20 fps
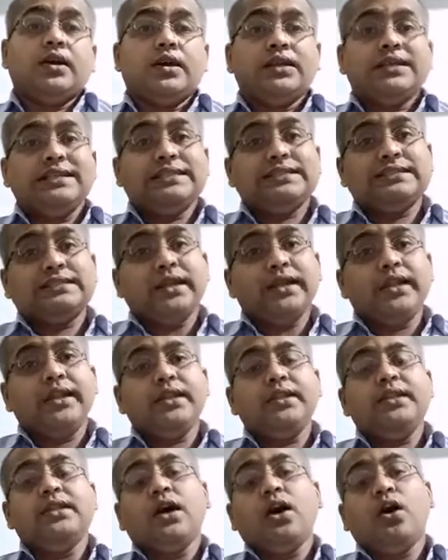study
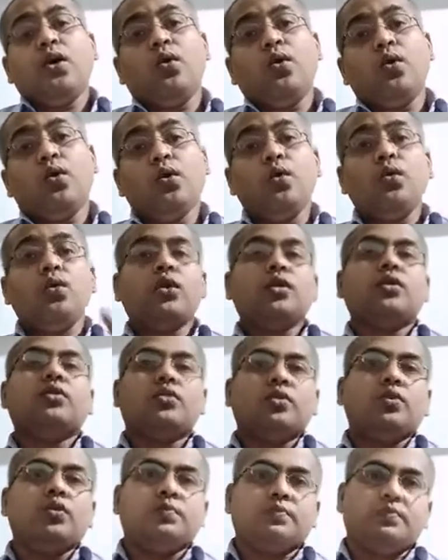the whole
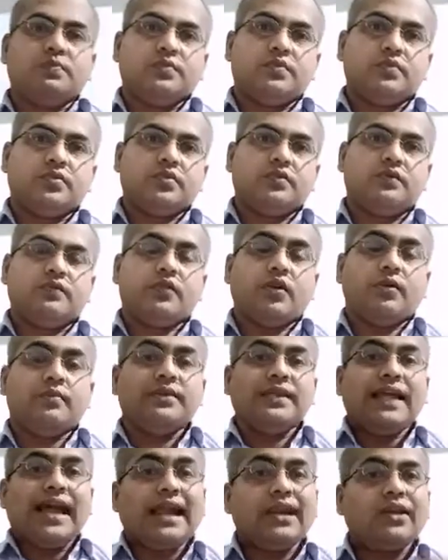group from
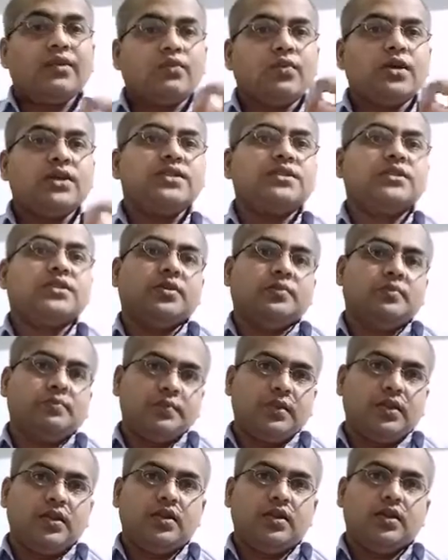that one
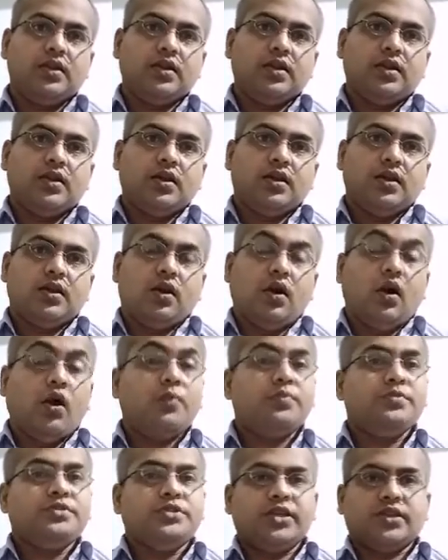simple
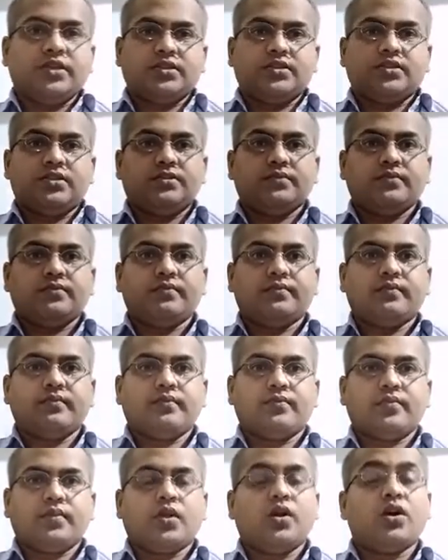object
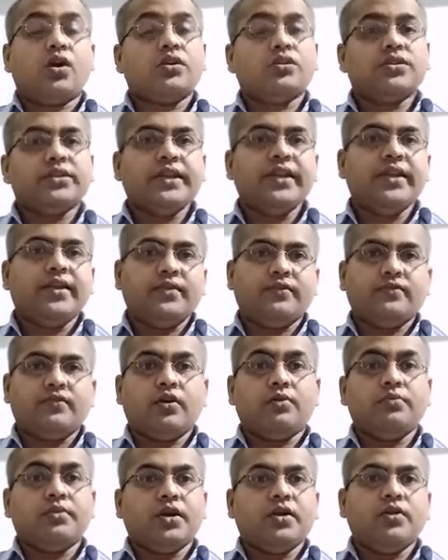or thing
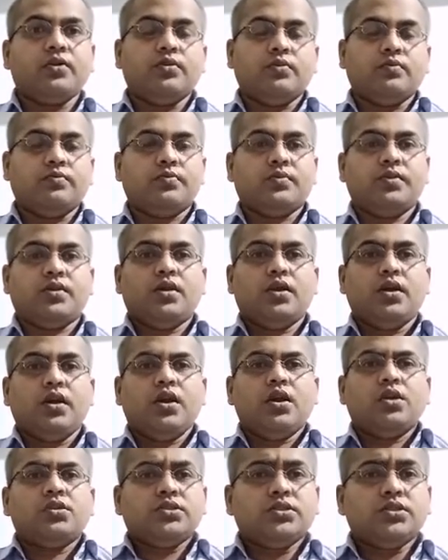from the group.
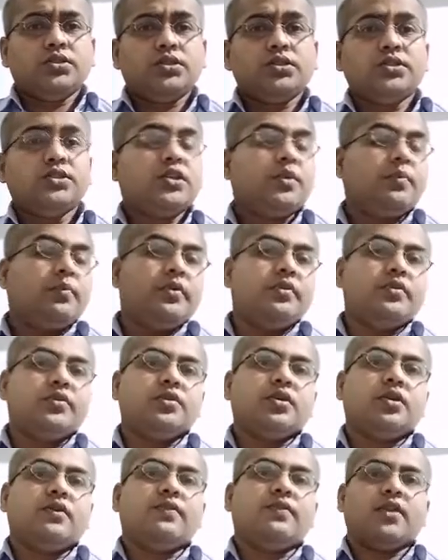So this is the beauty
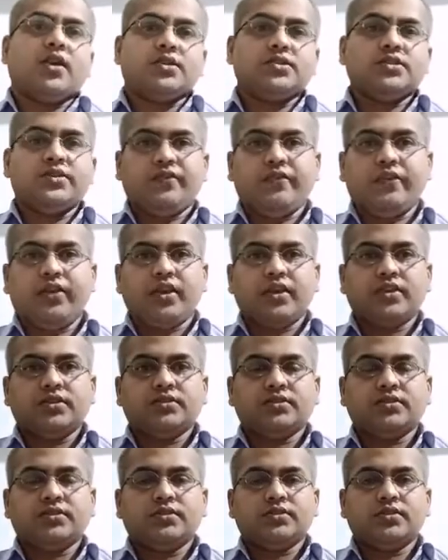of
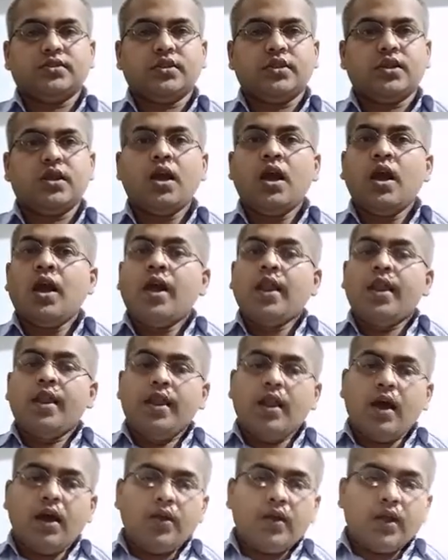classification.
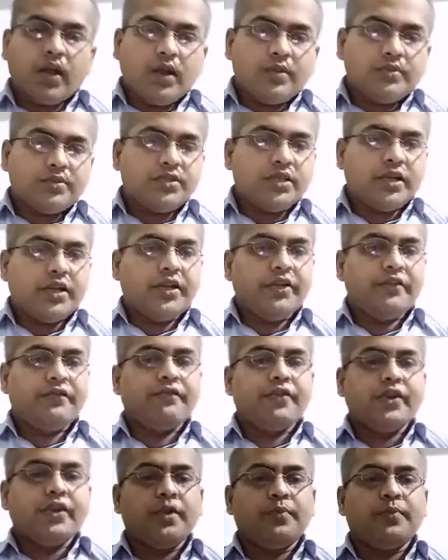Now comes the
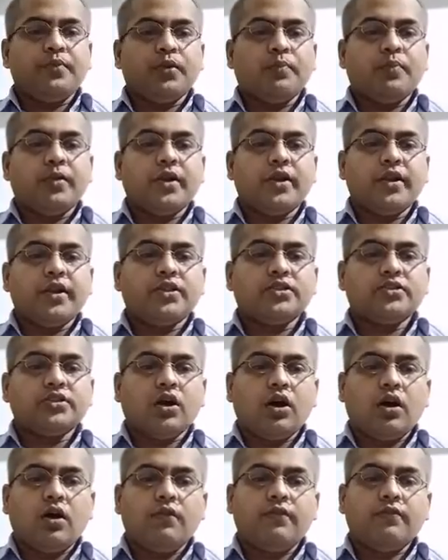different properties
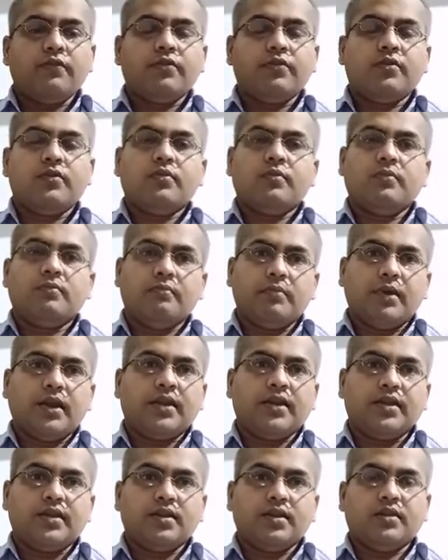of
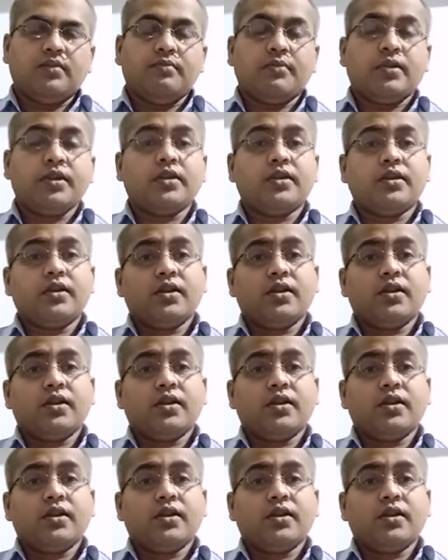matter, but